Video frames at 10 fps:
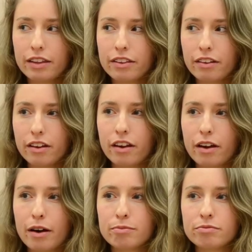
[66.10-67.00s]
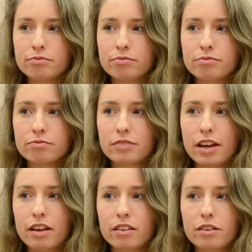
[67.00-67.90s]
think
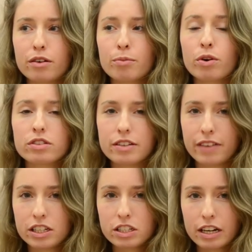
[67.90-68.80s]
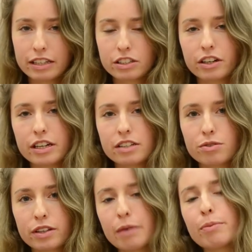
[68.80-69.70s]
the motivation letter is
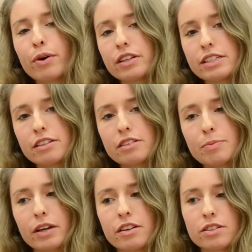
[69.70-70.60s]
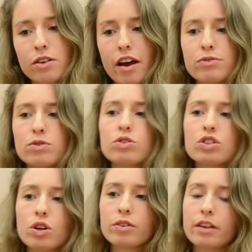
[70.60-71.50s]
really important because you have to
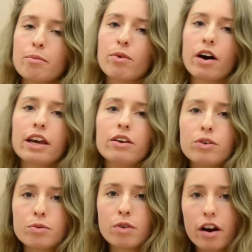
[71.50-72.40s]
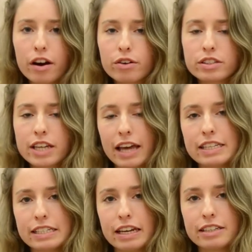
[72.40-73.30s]
show them why you are a good
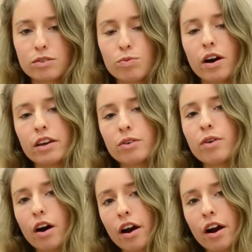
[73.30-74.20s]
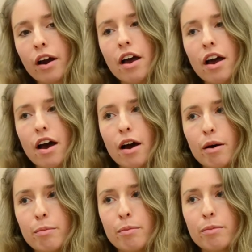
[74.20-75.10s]
candidate and why you are
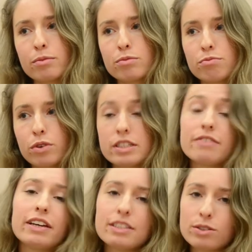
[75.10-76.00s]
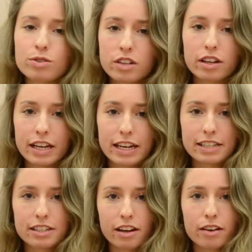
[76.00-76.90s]
motivated to study at ESSEC.